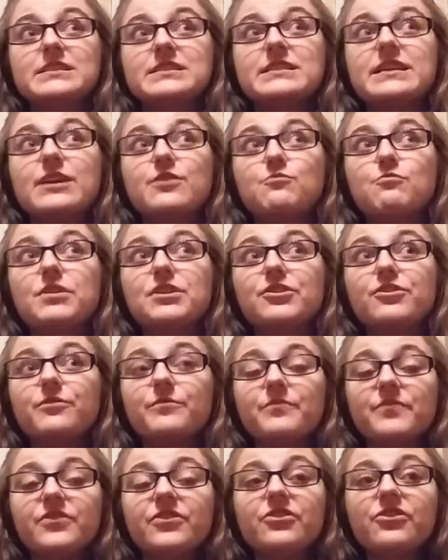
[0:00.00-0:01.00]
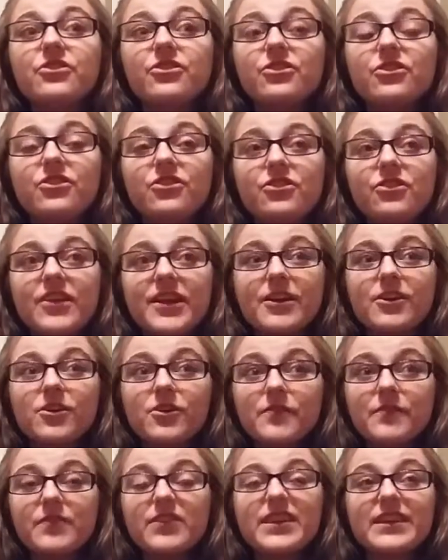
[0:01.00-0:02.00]
and when you're
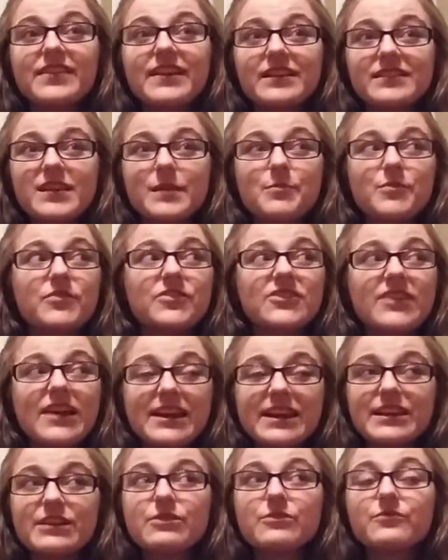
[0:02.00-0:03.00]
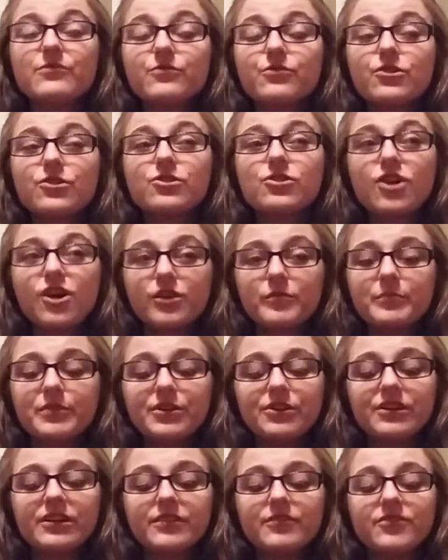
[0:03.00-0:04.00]
there in that type of setting for a long
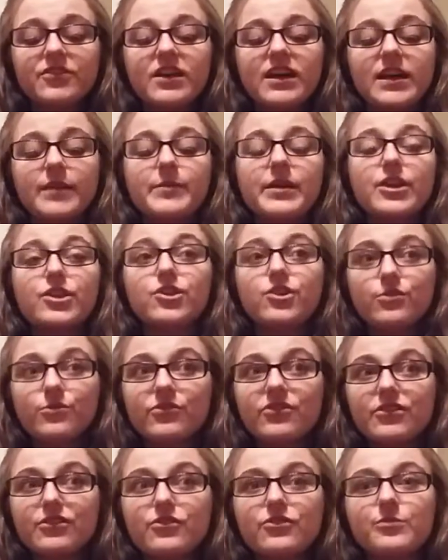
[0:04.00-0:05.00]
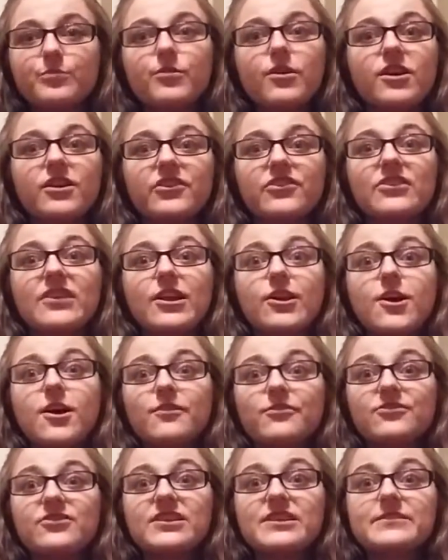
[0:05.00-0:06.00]
period of time and using those products that
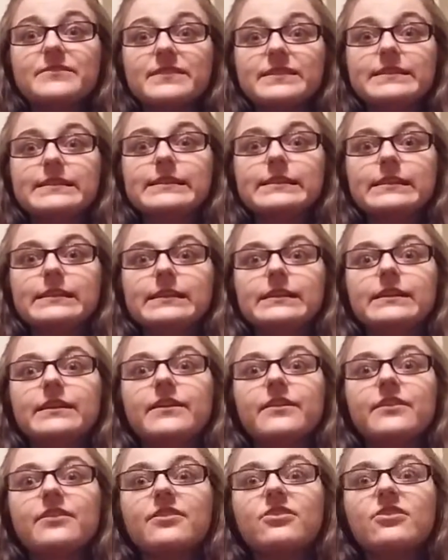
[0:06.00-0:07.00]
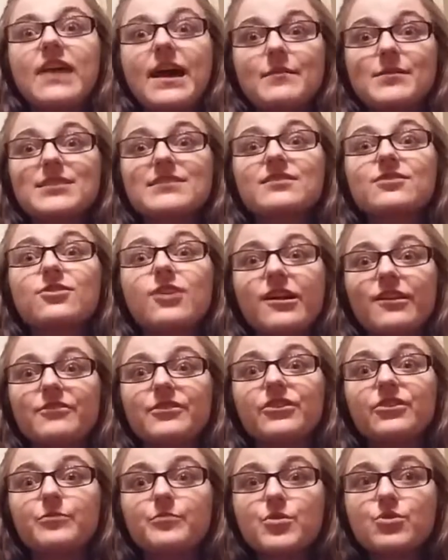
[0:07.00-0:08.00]
often, that means a lot of
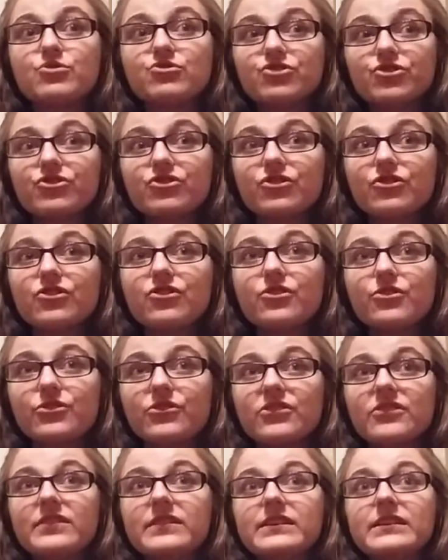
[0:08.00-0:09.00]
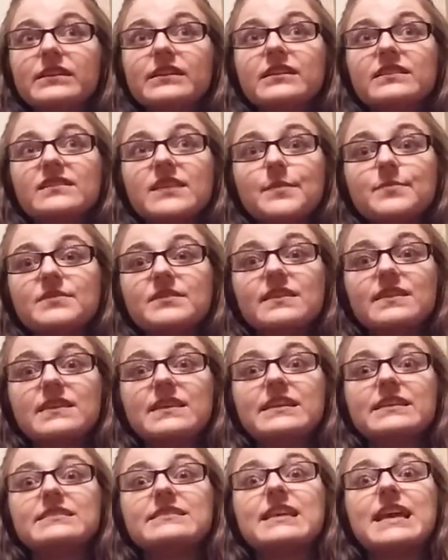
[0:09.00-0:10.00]
exposure to those types of
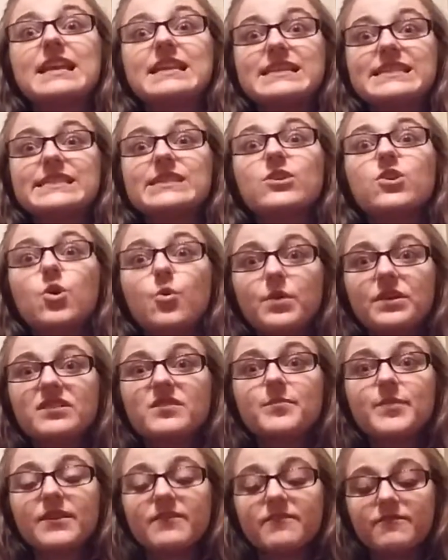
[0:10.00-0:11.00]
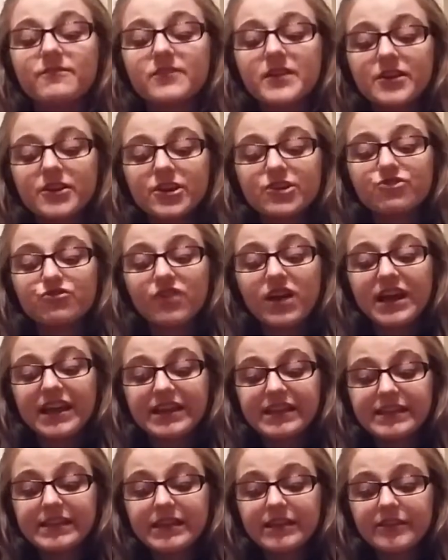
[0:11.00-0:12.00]
things, and it's going to be very
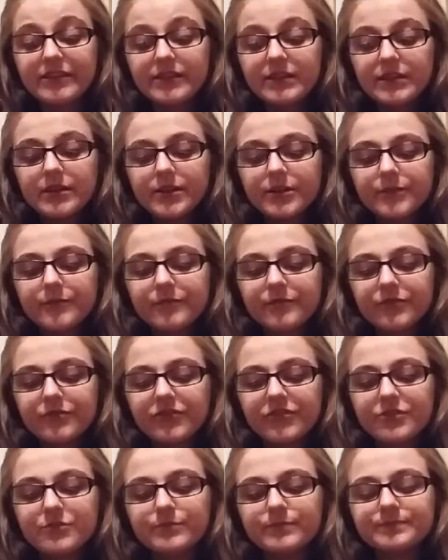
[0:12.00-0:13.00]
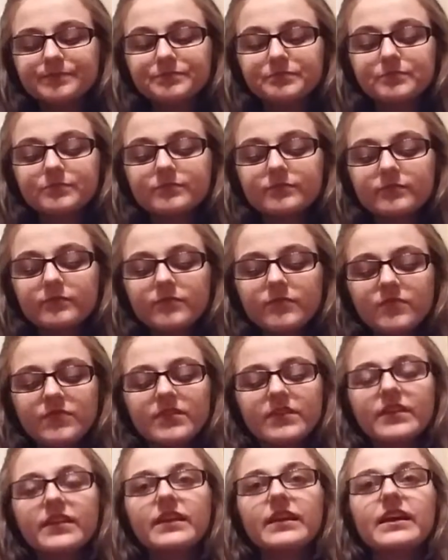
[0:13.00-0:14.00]
drying. So
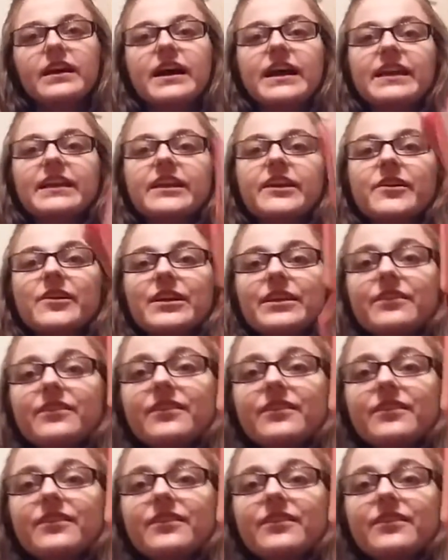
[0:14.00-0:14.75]
I carry the